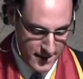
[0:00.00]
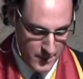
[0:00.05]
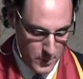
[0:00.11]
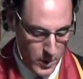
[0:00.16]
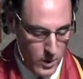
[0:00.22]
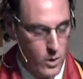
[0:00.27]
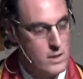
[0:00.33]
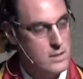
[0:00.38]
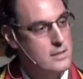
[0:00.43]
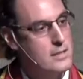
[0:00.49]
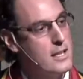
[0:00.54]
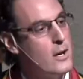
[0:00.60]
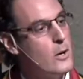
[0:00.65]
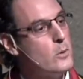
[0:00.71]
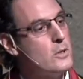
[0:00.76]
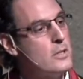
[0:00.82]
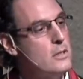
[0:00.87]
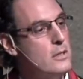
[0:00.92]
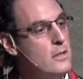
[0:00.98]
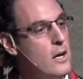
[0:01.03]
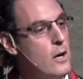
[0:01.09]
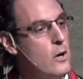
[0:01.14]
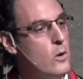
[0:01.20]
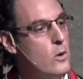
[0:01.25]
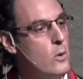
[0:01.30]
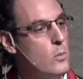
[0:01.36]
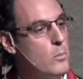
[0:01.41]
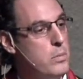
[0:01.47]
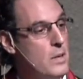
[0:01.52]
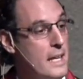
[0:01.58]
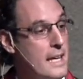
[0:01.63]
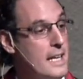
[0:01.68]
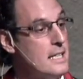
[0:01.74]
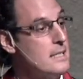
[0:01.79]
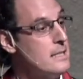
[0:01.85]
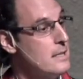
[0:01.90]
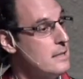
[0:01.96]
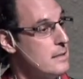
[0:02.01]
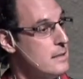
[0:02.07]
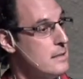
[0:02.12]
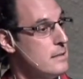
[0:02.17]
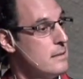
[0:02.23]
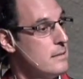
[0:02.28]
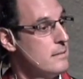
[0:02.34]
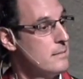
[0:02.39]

But also to know bliss,